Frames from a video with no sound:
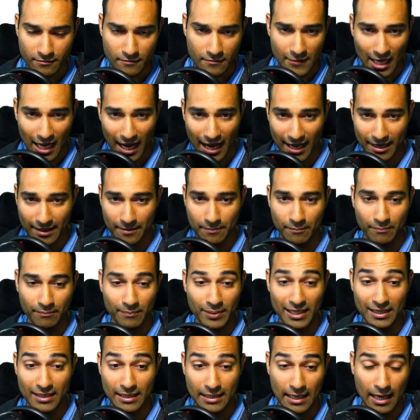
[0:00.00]
and
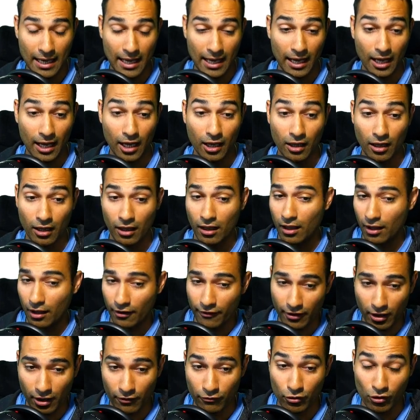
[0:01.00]
be a,
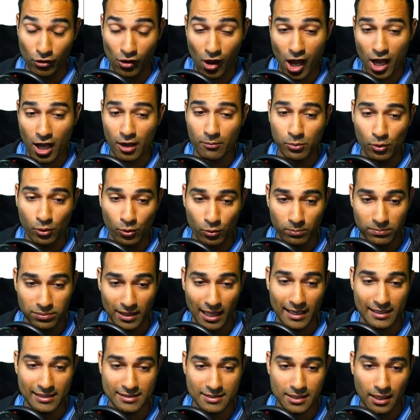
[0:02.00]
a, reliable
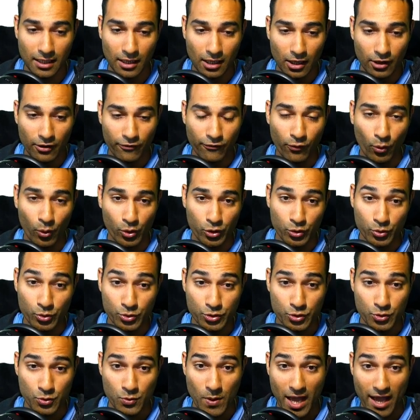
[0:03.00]
place for you
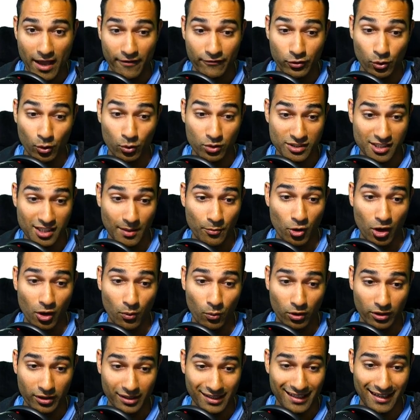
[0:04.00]
to have your Samurai
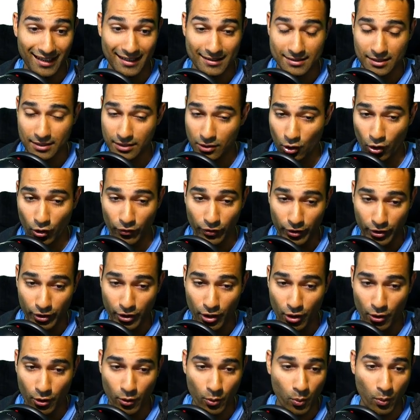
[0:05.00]
wallet connected on the
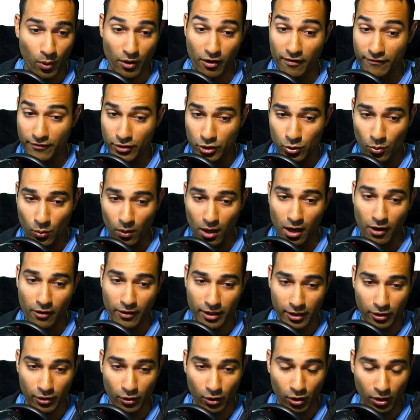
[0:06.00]
go, wherever you are. You
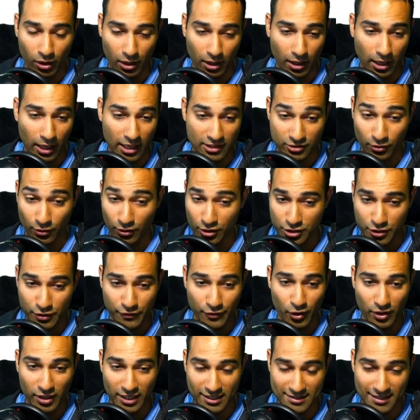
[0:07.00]
know, uh, as long as you've
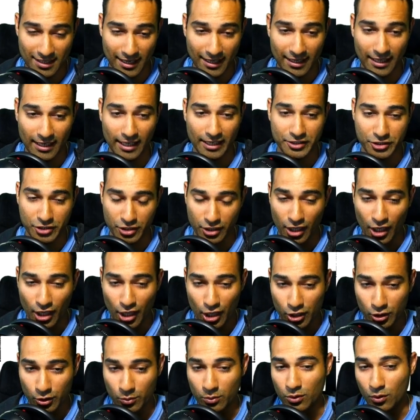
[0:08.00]
got internet connection,
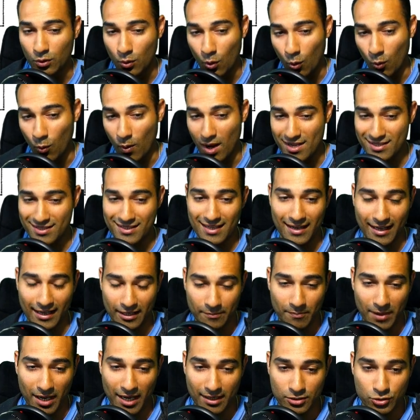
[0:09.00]
you will always connect
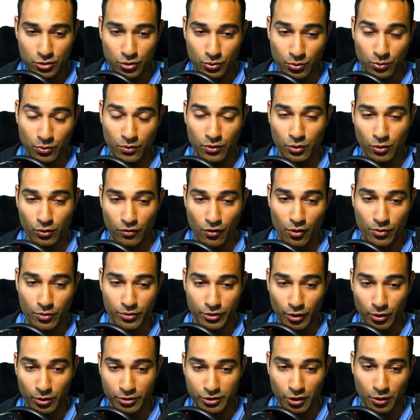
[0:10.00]
back to your own
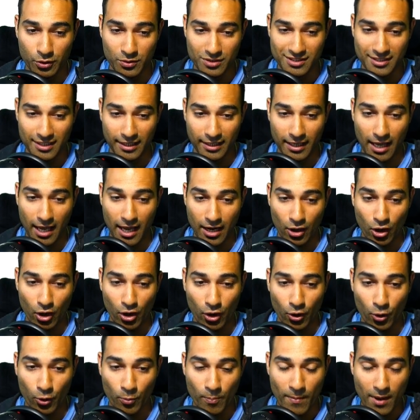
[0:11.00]
dojo sitting at
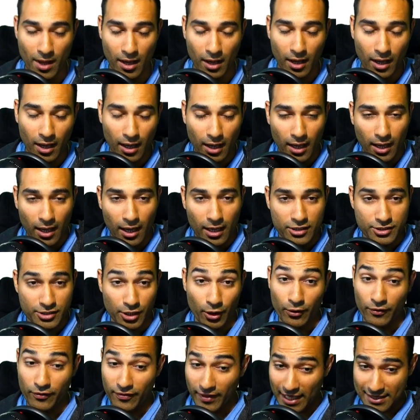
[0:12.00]
home. So
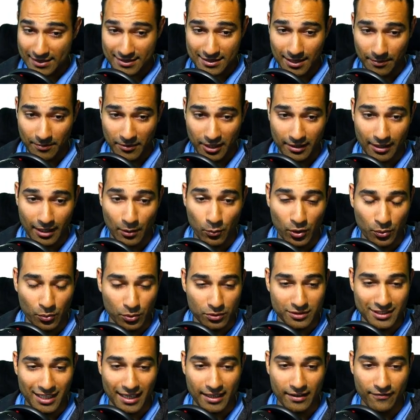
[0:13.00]
that's something that we will
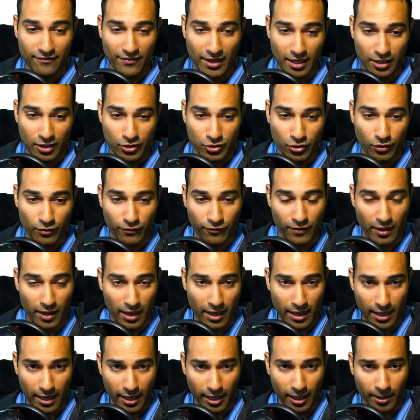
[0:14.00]
take advantage of.
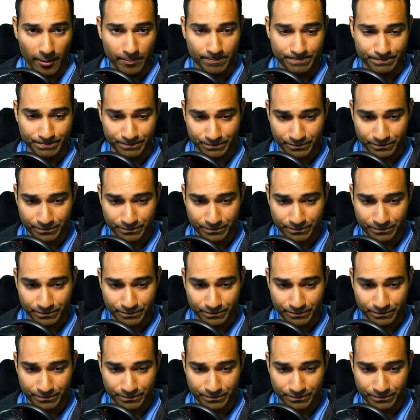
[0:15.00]
Um,